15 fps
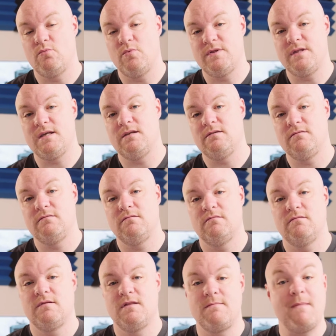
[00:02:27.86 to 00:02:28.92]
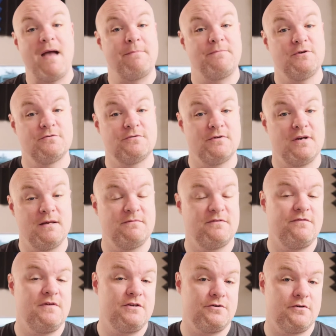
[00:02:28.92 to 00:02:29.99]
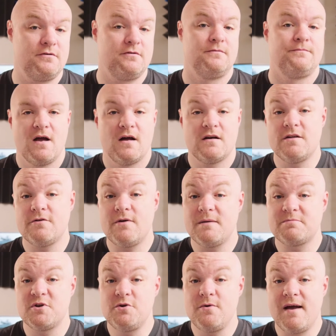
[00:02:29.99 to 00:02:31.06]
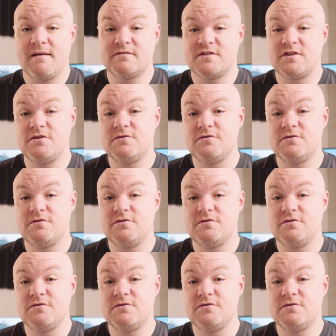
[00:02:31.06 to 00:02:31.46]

within the map usernames feature. Another option you have is to